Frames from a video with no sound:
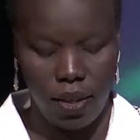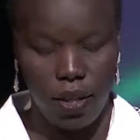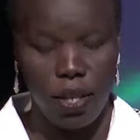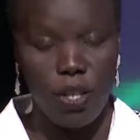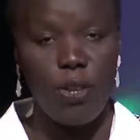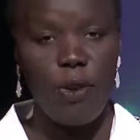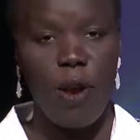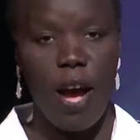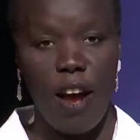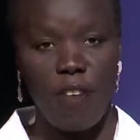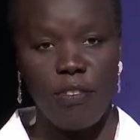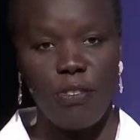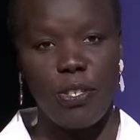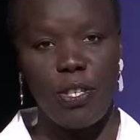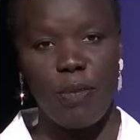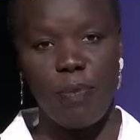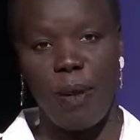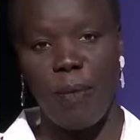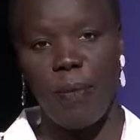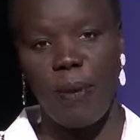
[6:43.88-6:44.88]
You have to
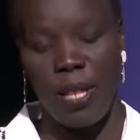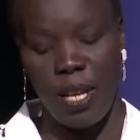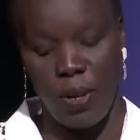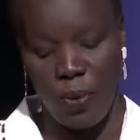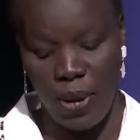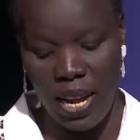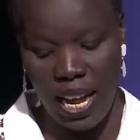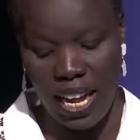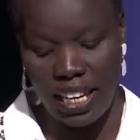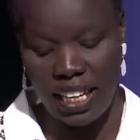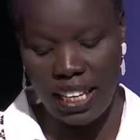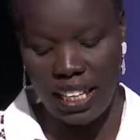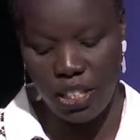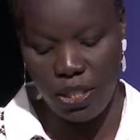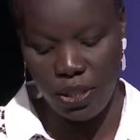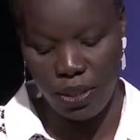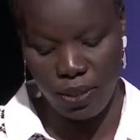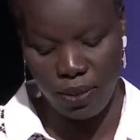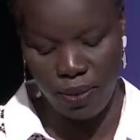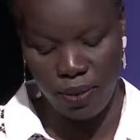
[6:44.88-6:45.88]
remember that we had
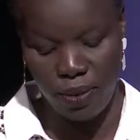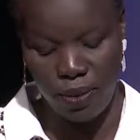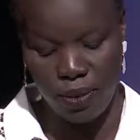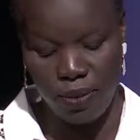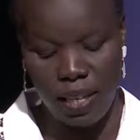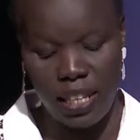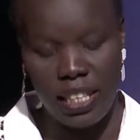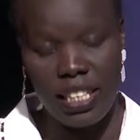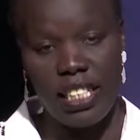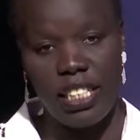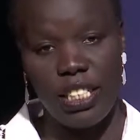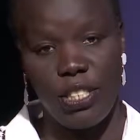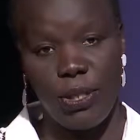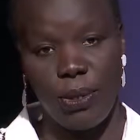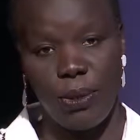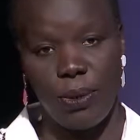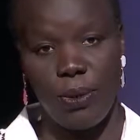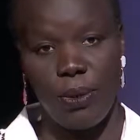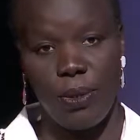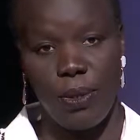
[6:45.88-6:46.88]
little, very
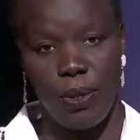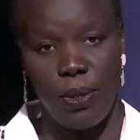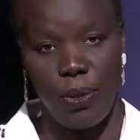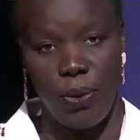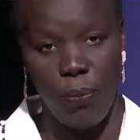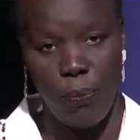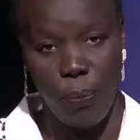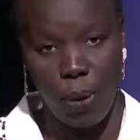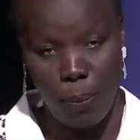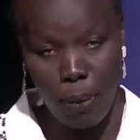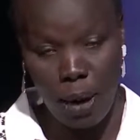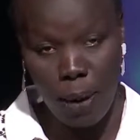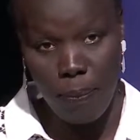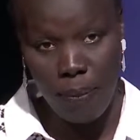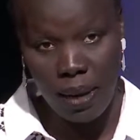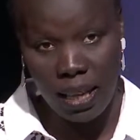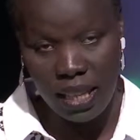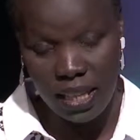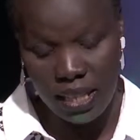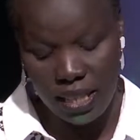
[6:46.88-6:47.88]
little, but my
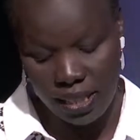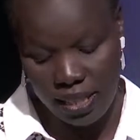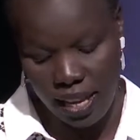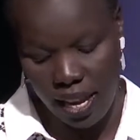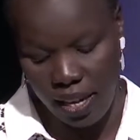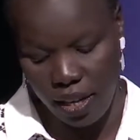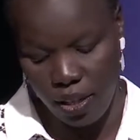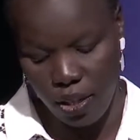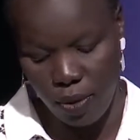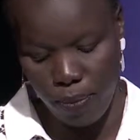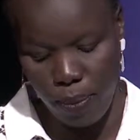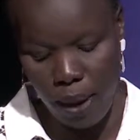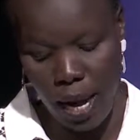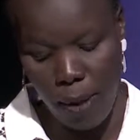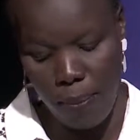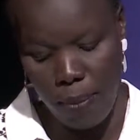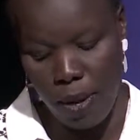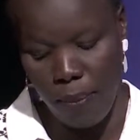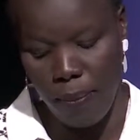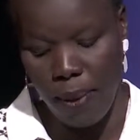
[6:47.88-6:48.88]
mother decided to buy
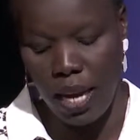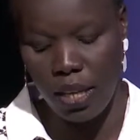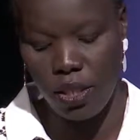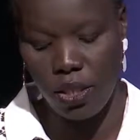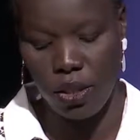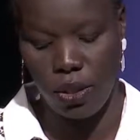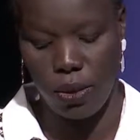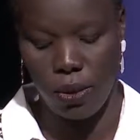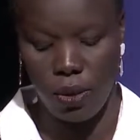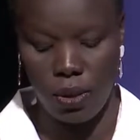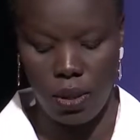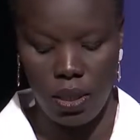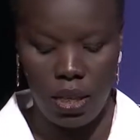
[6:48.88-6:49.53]
me a bicycle.